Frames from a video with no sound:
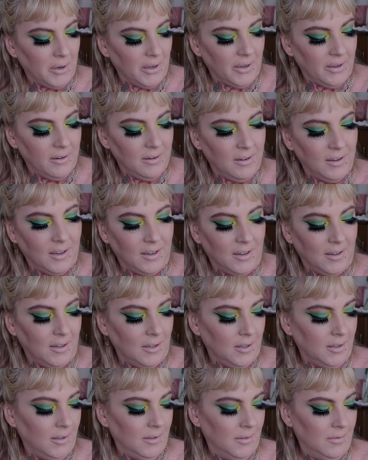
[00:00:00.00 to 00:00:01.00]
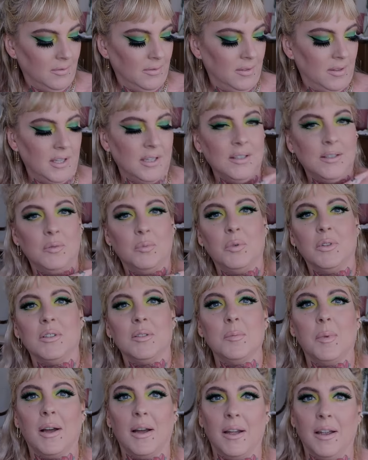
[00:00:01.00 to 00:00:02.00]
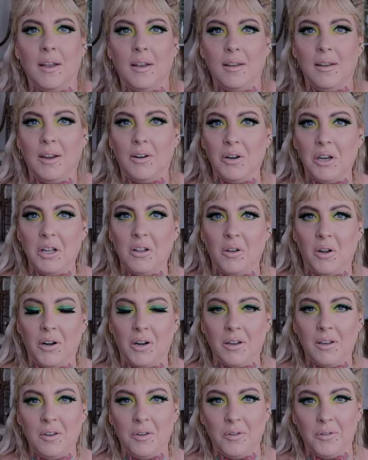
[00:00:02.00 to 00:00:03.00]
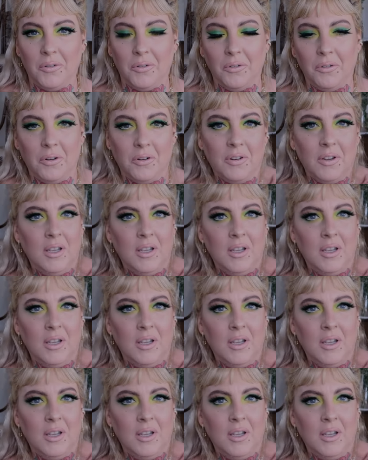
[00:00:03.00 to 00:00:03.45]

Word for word: but uh, this was by Gary Clark, who